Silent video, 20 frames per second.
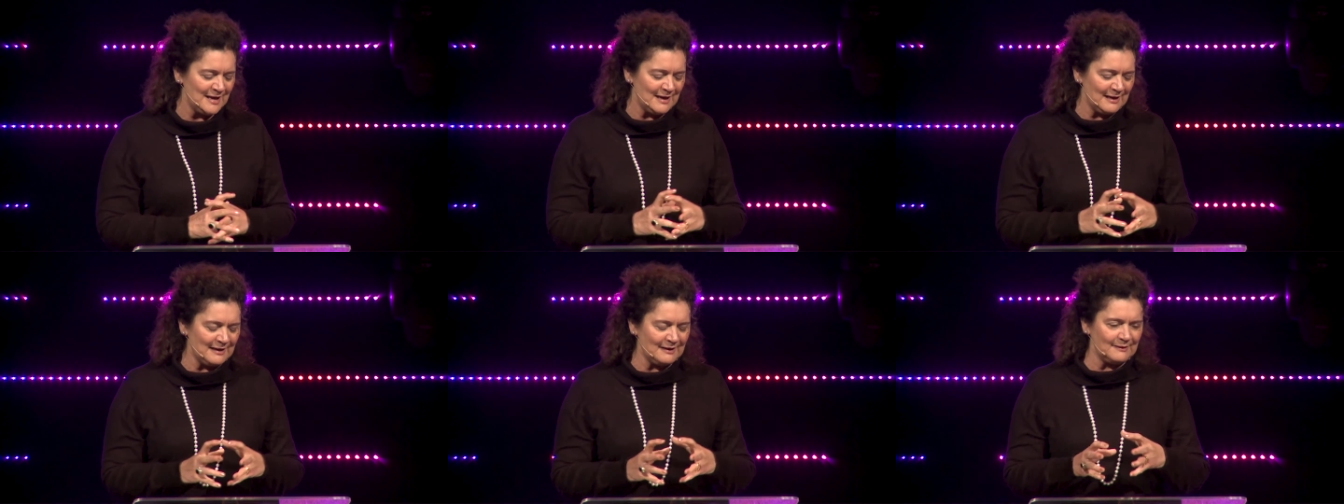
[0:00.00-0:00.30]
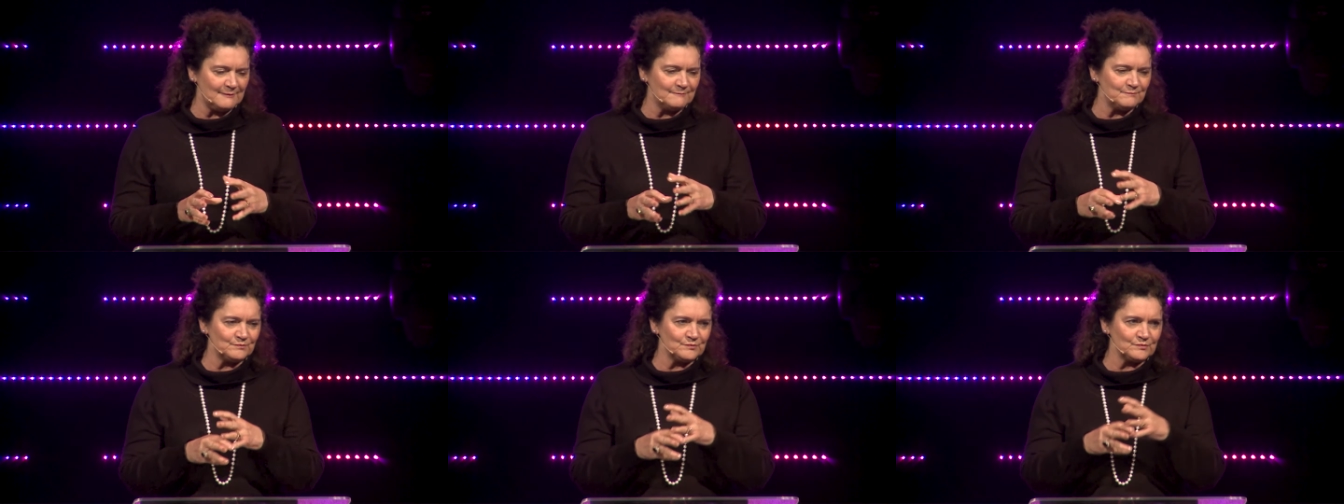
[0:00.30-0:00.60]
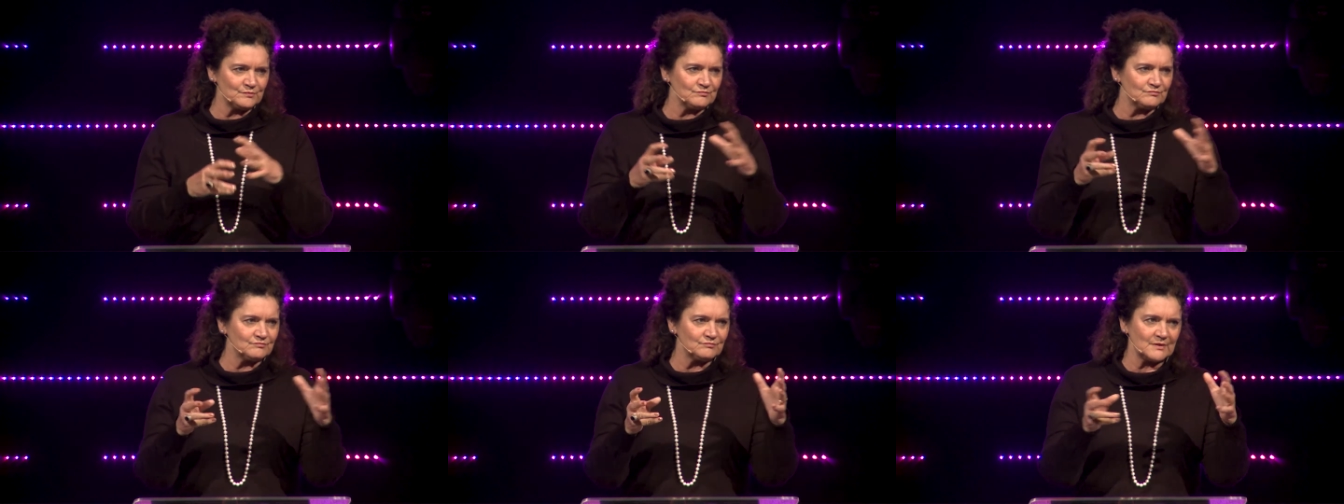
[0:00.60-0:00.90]

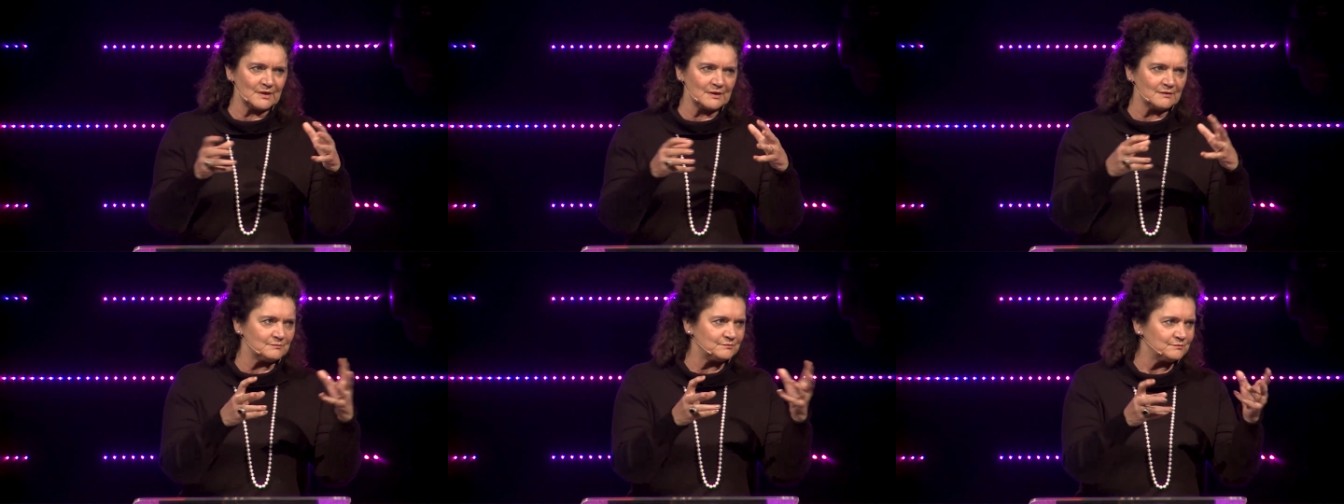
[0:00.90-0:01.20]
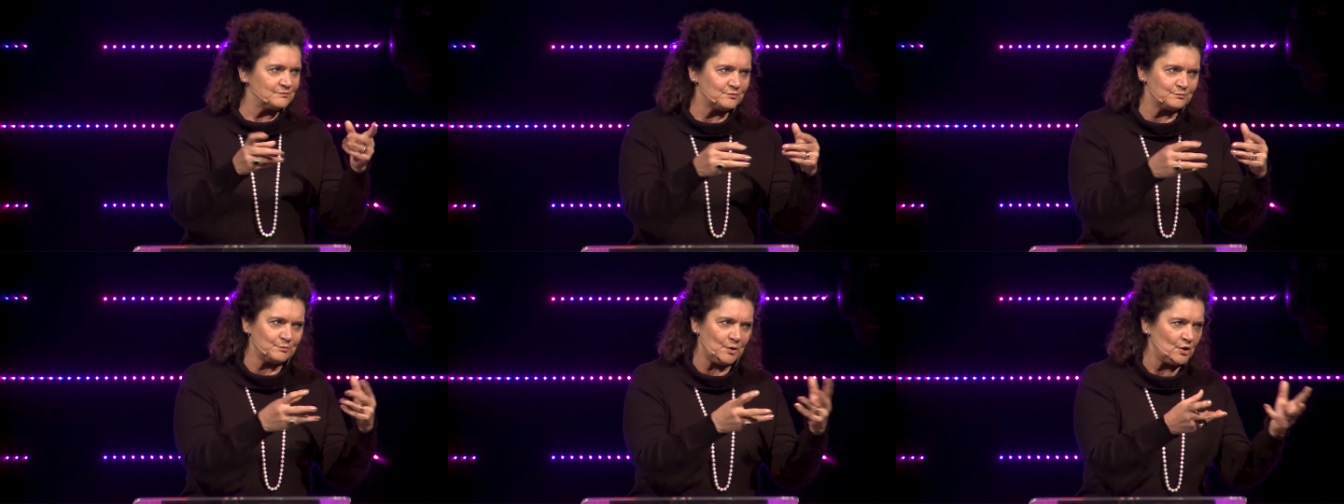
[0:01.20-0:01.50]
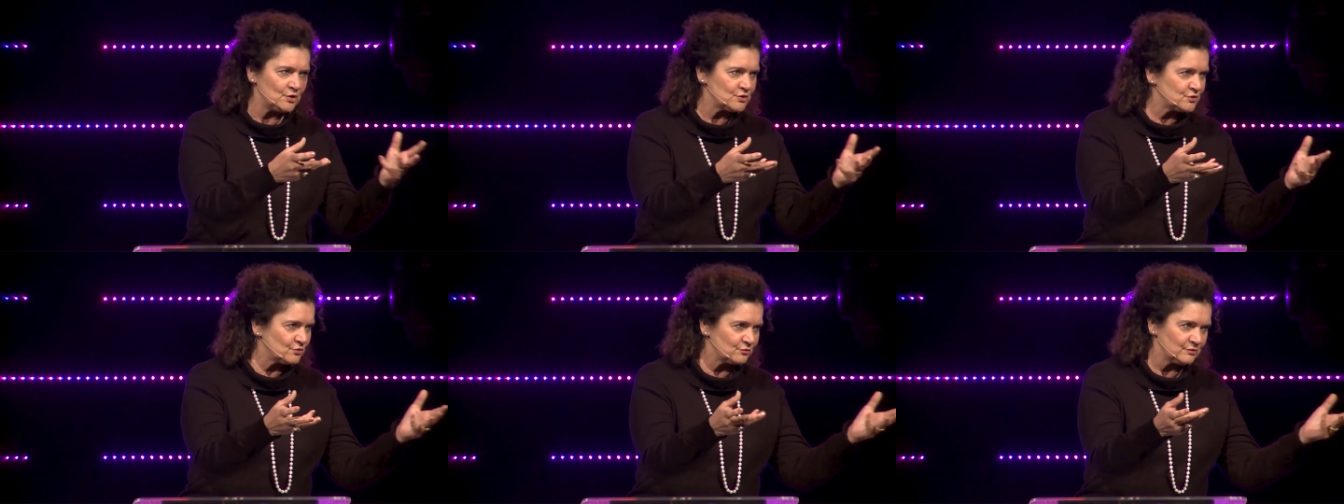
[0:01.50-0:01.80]

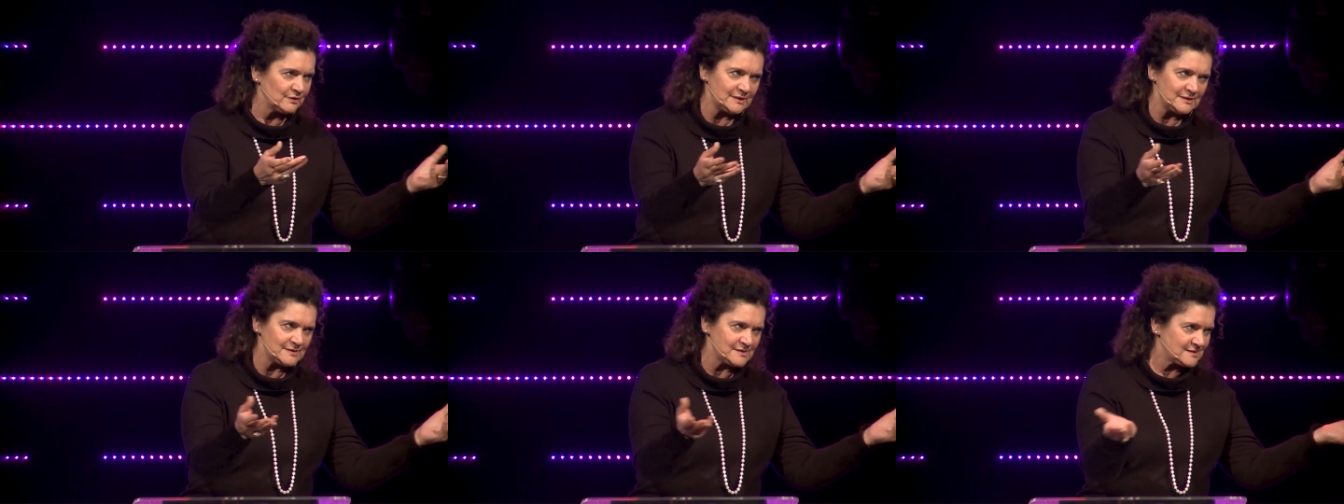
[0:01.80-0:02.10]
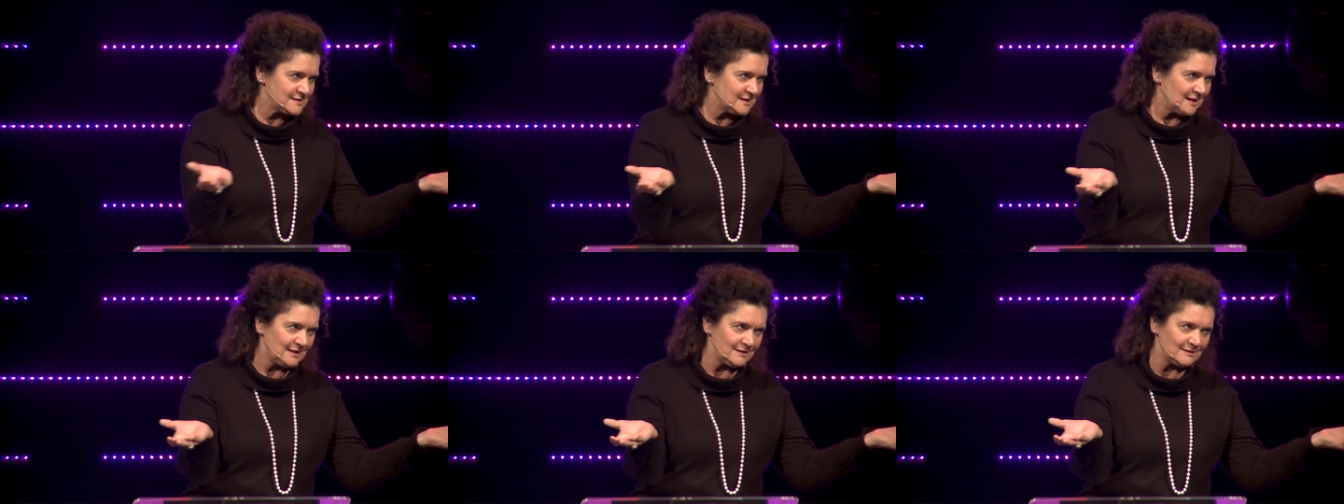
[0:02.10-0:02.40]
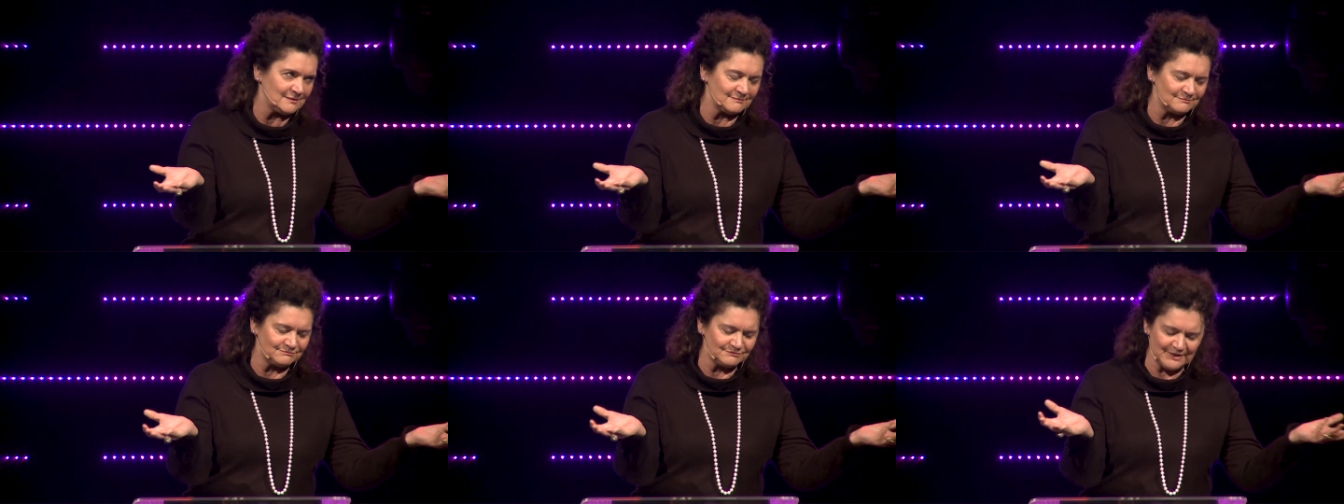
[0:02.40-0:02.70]
pottery scene,